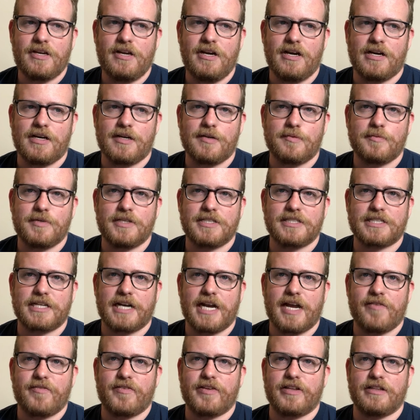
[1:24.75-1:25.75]
Um, it's
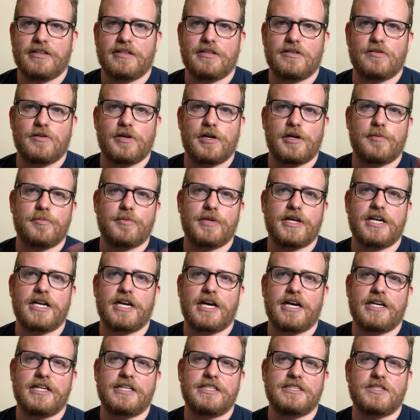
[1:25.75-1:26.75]
gonna have a little airplane
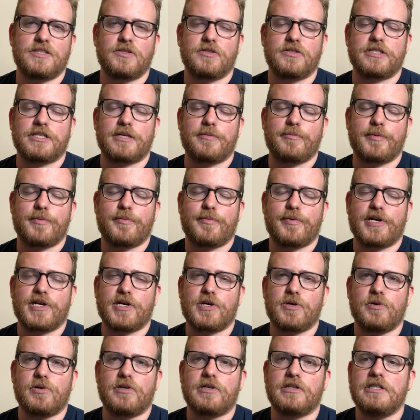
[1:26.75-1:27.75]
on it, so it's gonna be pretty
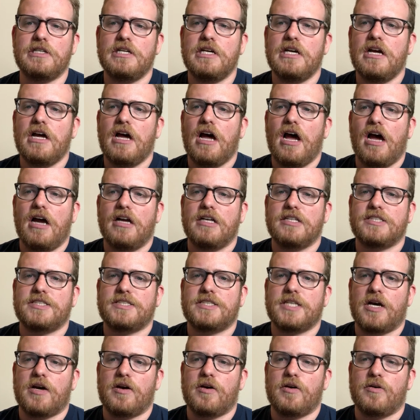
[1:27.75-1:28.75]
cool.
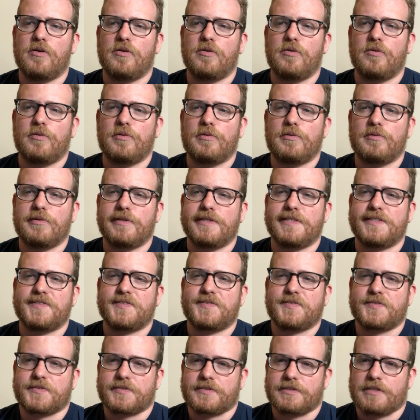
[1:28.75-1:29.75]
So
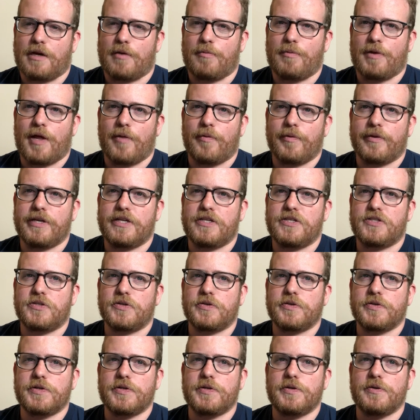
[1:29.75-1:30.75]
I'll probably show
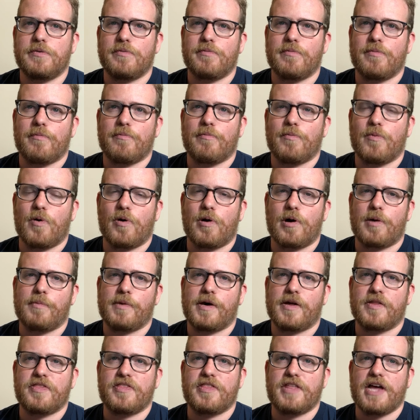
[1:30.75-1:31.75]
you more
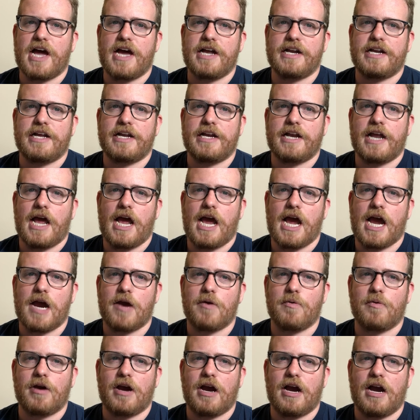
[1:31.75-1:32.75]
about that and
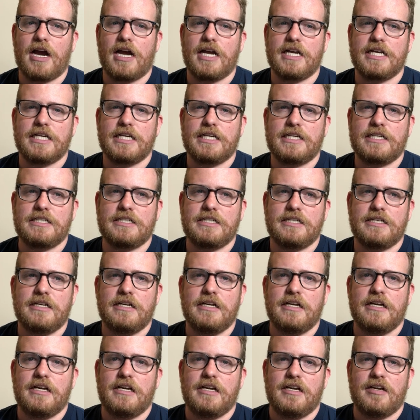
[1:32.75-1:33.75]
how I
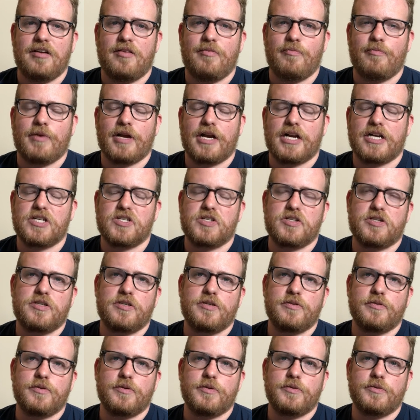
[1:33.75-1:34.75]
managed
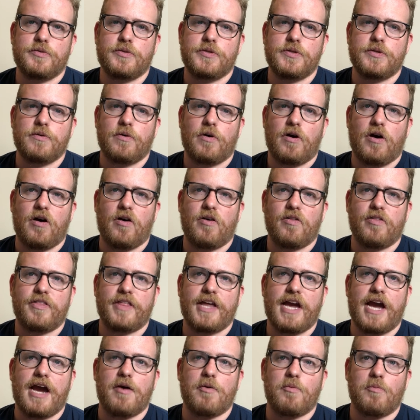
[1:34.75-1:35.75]
to do all
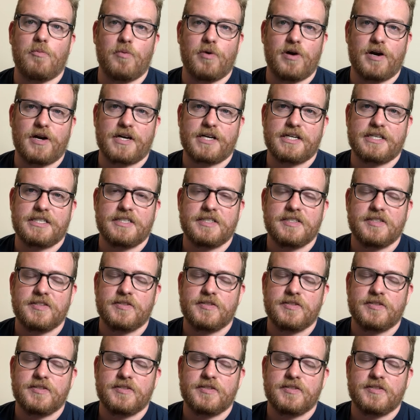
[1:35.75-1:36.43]
that work.